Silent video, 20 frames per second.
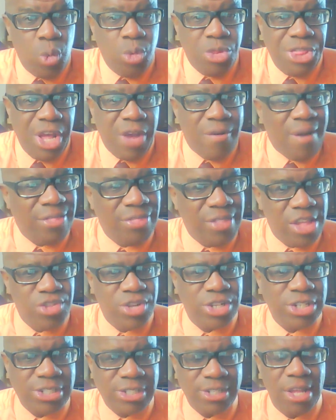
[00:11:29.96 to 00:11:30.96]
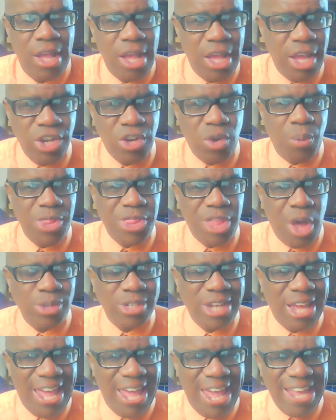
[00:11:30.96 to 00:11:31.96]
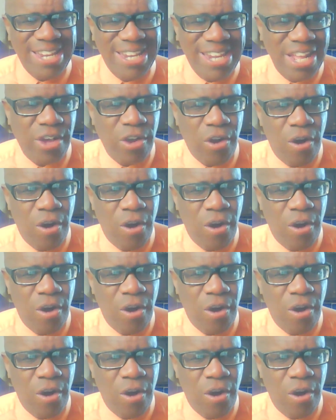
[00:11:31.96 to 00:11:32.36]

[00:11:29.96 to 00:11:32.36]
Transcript: go there and they just, you know, without any